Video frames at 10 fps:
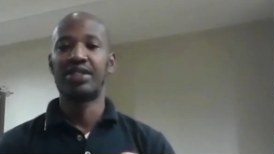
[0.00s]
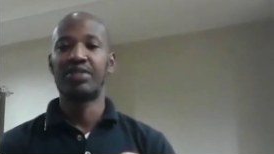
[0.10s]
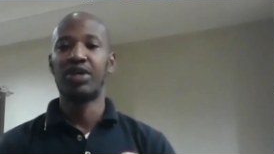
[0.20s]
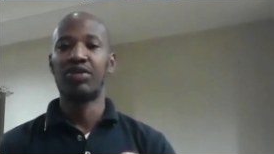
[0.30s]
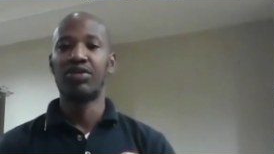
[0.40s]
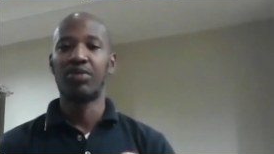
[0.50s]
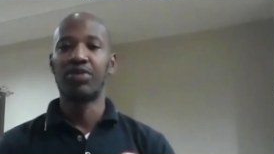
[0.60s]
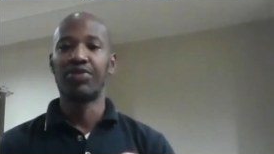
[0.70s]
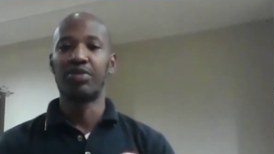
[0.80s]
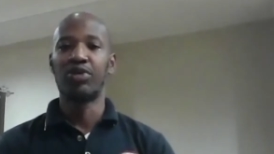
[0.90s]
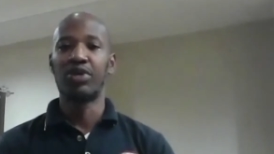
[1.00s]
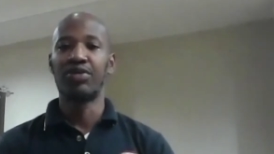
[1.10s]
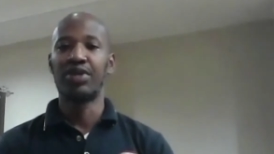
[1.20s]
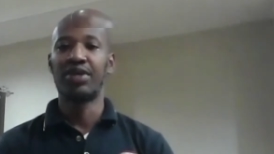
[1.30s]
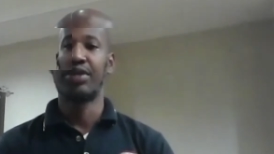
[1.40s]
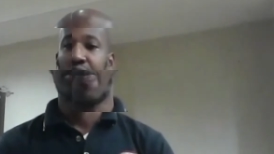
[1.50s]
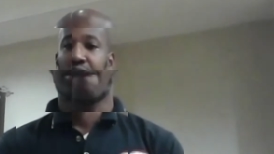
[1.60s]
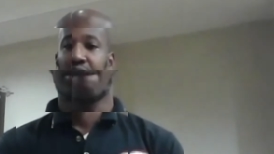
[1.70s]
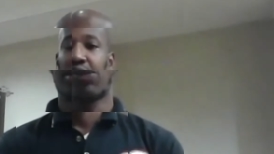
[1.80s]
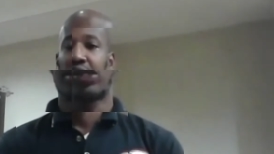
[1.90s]
and Tobago Union.
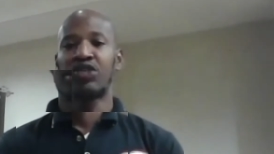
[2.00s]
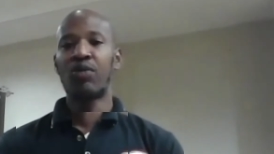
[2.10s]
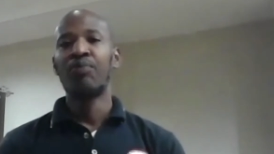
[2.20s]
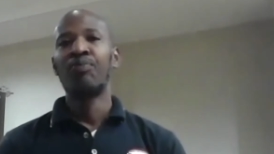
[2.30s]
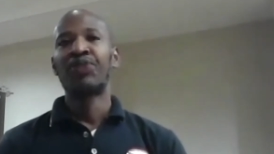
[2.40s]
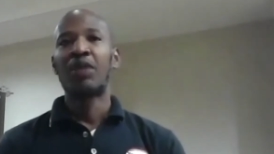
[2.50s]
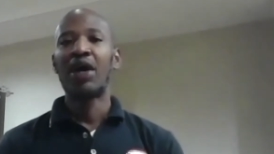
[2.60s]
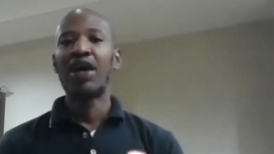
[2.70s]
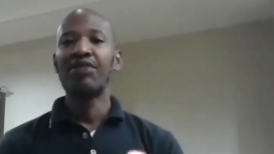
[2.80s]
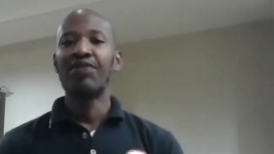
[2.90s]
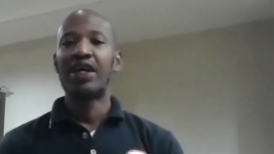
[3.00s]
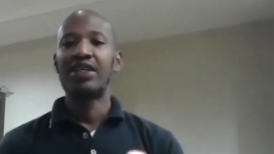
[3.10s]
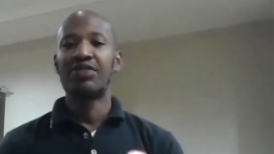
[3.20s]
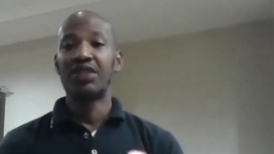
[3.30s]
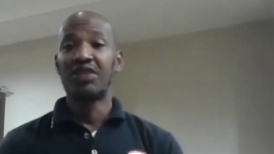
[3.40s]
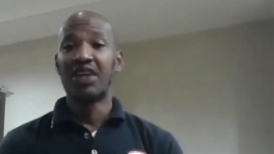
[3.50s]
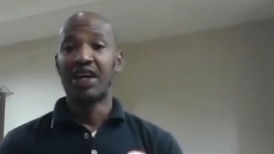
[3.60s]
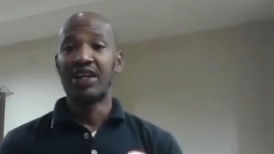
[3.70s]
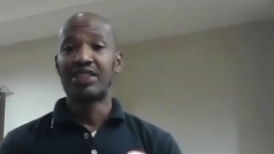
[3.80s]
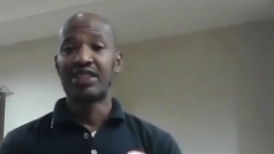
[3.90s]
So my advice for you
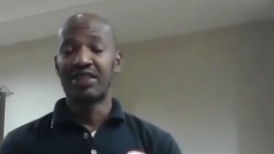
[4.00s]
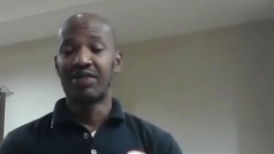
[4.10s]
guys,